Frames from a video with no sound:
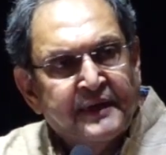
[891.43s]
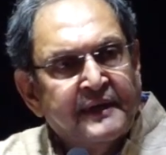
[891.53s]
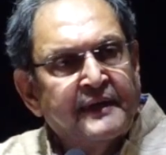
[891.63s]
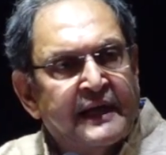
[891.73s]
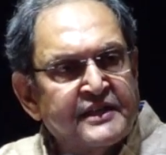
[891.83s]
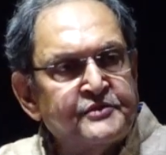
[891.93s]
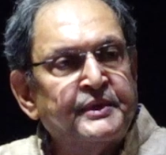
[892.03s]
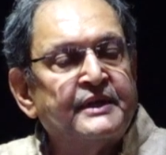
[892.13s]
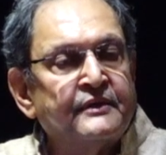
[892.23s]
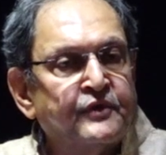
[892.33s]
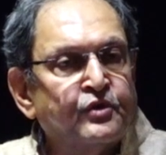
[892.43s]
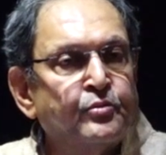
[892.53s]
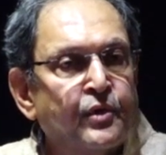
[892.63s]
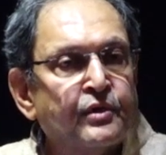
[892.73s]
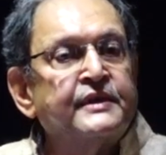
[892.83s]
fact, our last speaker for
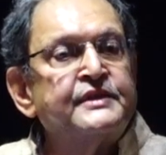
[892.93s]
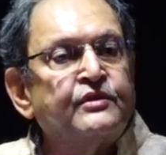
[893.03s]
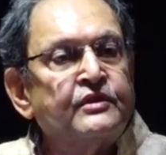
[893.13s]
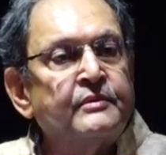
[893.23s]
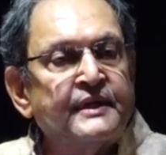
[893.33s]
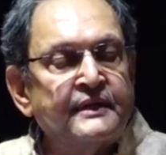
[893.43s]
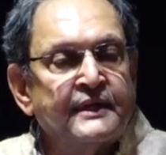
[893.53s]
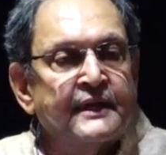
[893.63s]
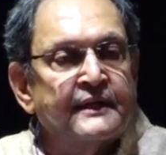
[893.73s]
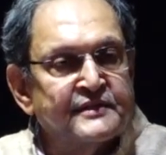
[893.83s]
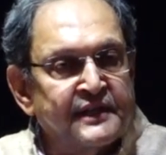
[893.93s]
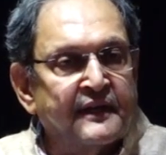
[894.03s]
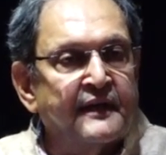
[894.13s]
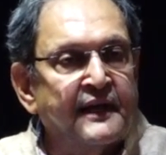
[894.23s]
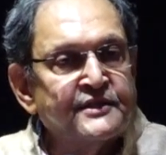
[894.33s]
tomorrow is going to be
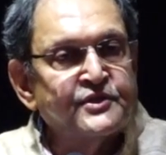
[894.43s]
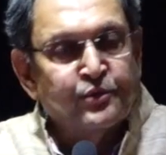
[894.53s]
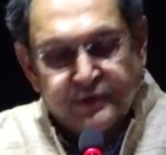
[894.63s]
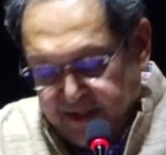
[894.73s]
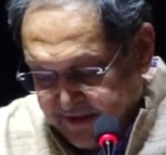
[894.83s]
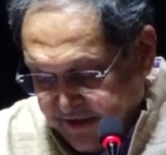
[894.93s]
Shankarlaji Sudhar.